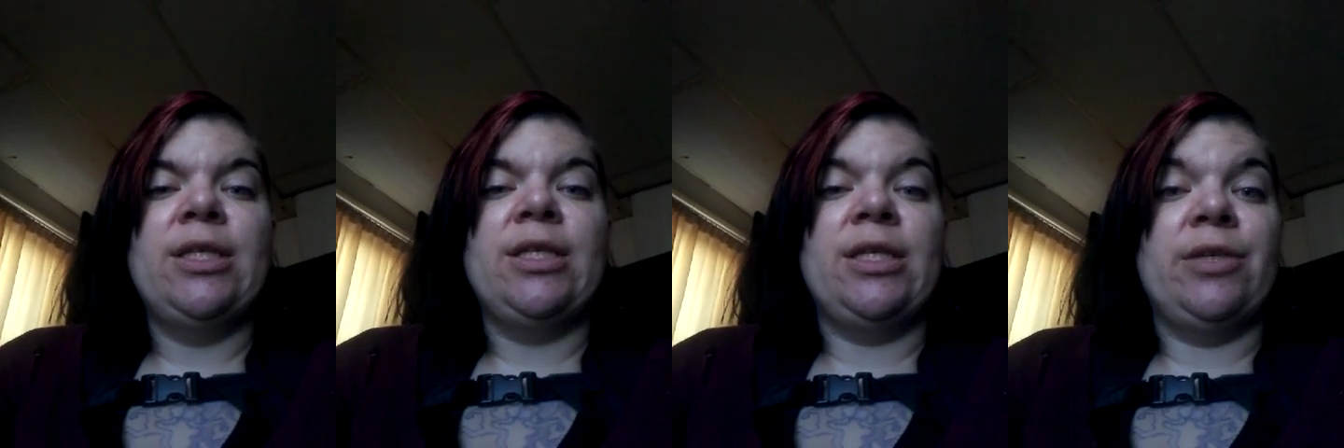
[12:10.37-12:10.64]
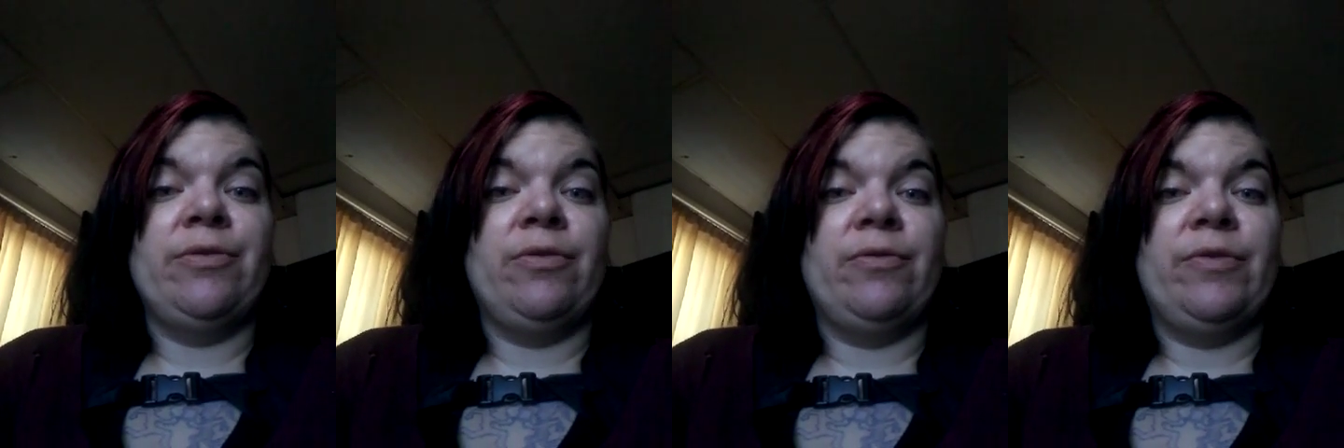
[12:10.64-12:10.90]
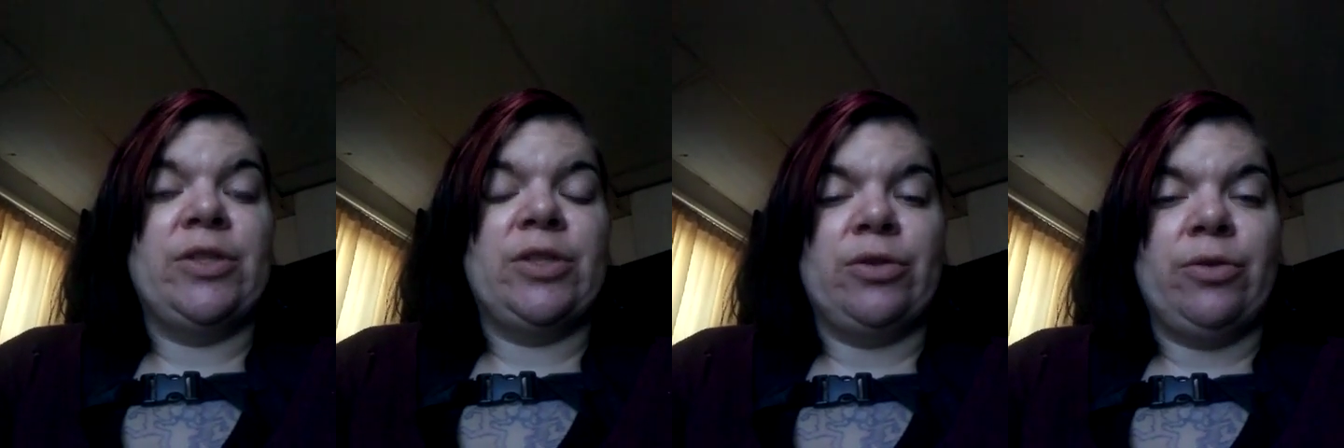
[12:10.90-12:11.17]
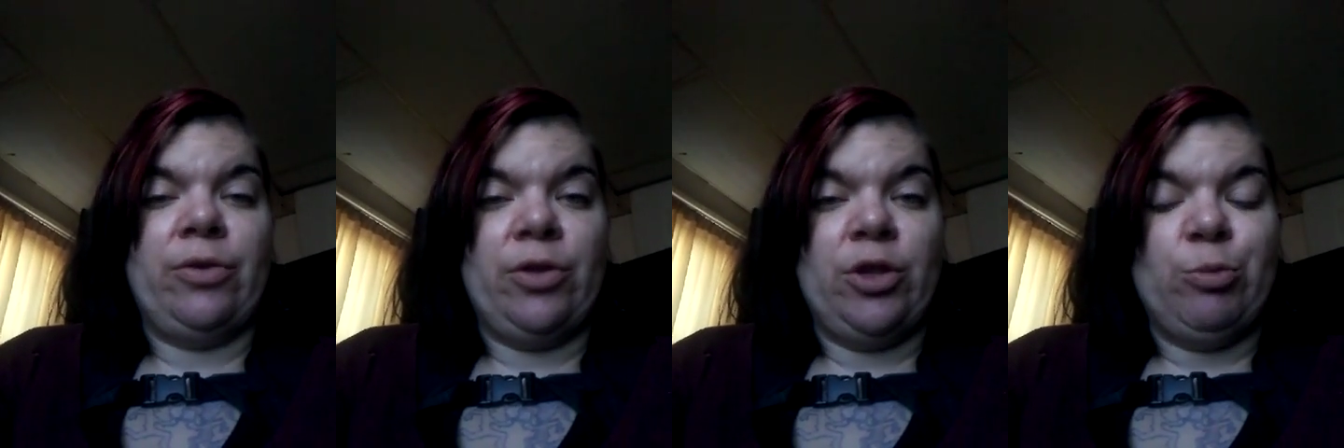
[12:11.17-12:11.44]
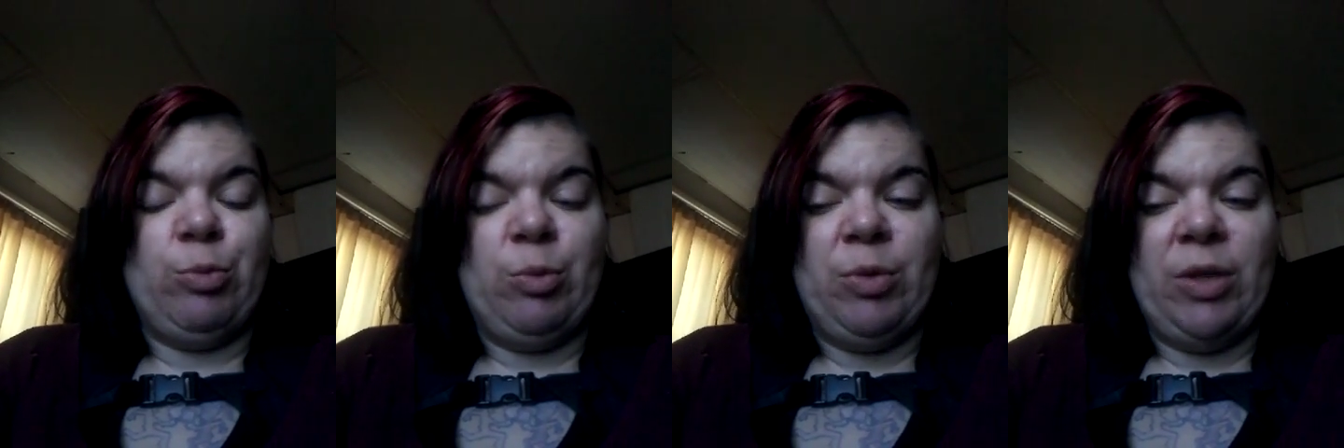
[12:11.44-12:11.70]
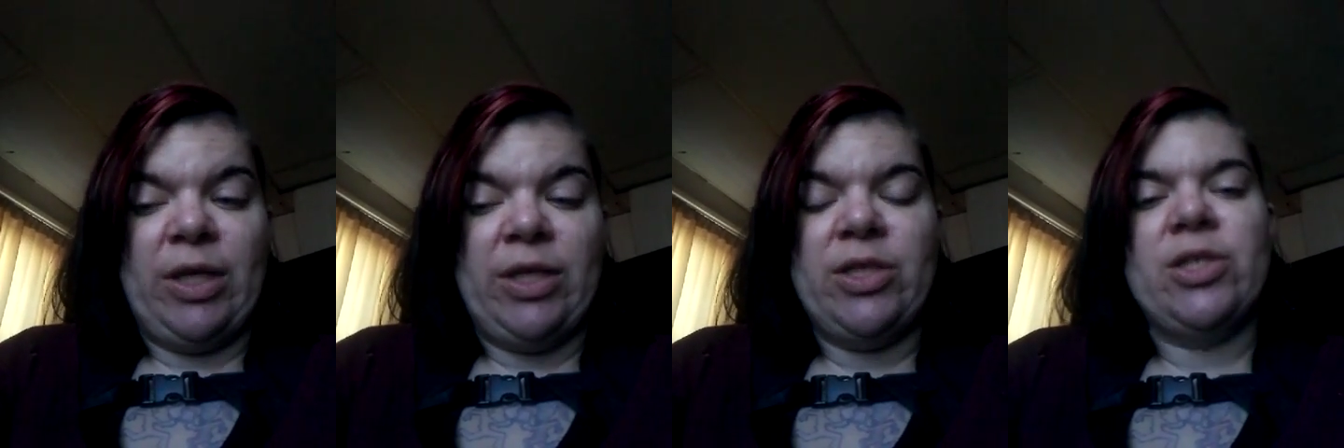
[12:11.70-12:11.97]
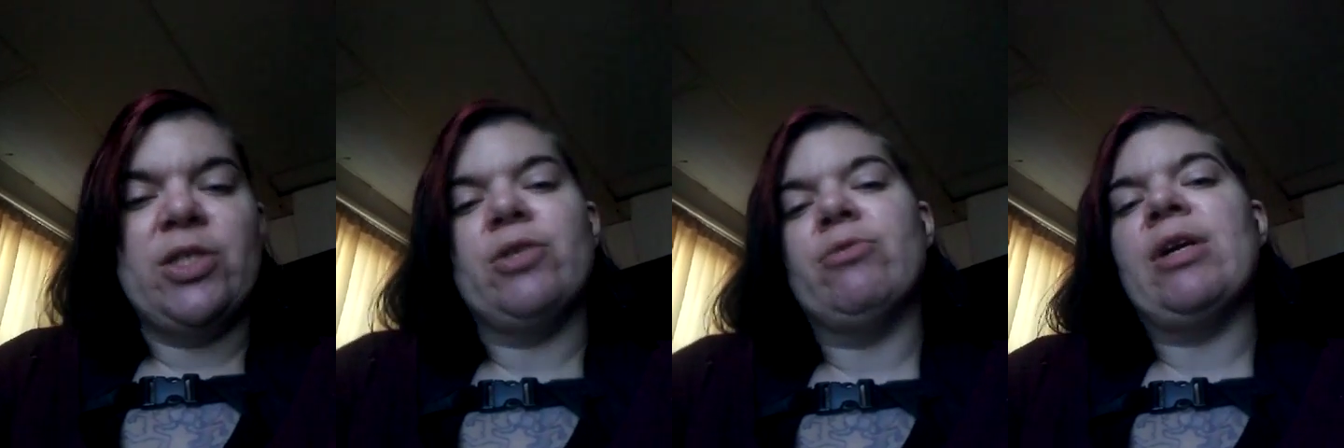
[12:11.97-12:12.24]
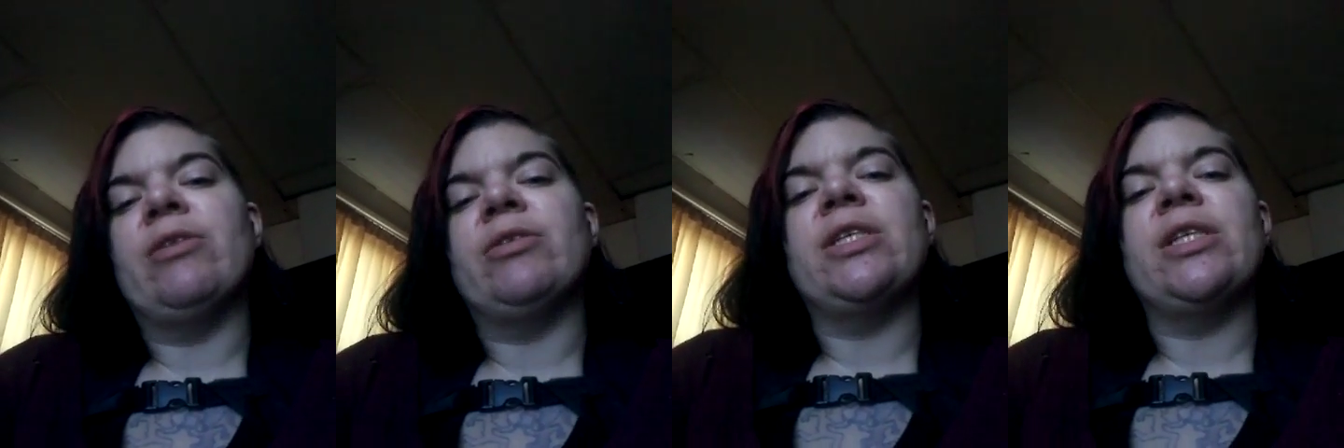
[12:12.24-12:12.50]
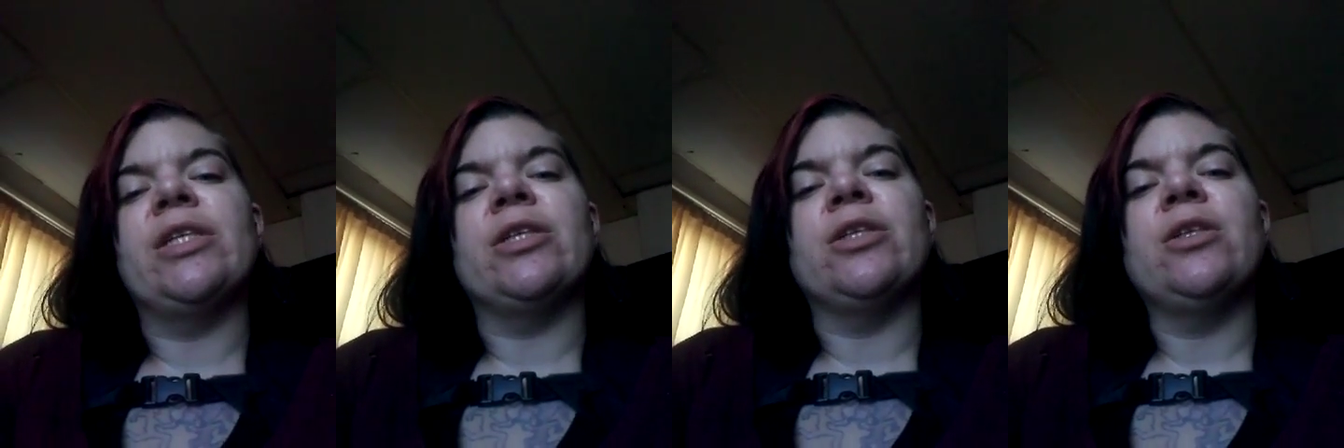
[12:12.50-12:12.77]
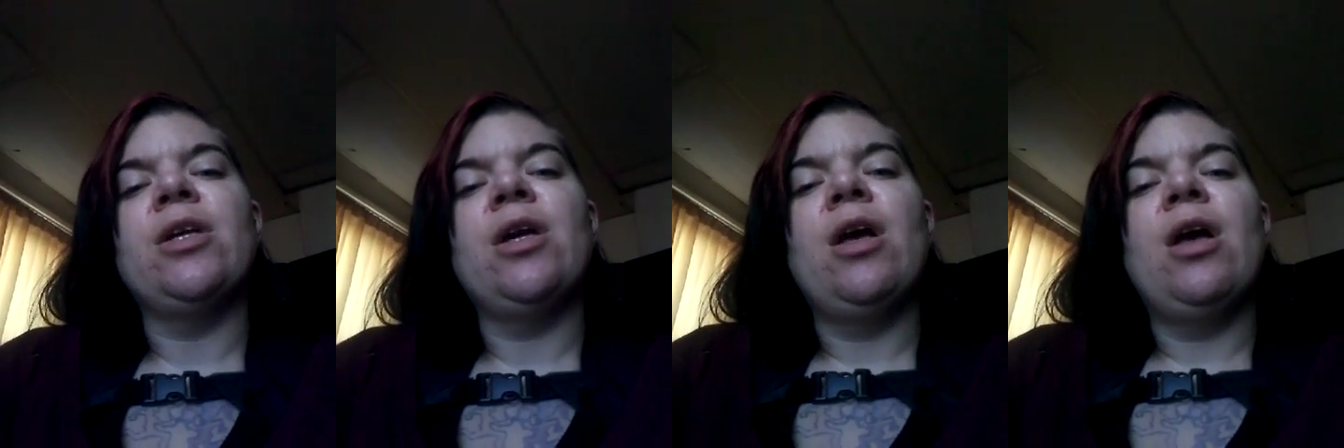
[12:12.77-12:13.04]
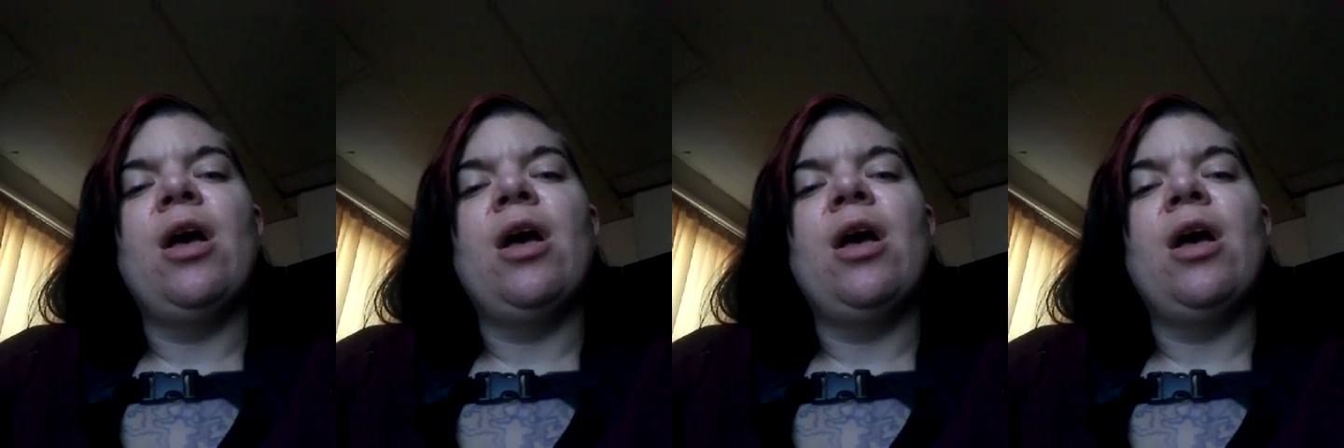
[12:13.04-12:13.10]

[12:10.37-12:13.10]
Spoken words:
the different physical therapy places around here.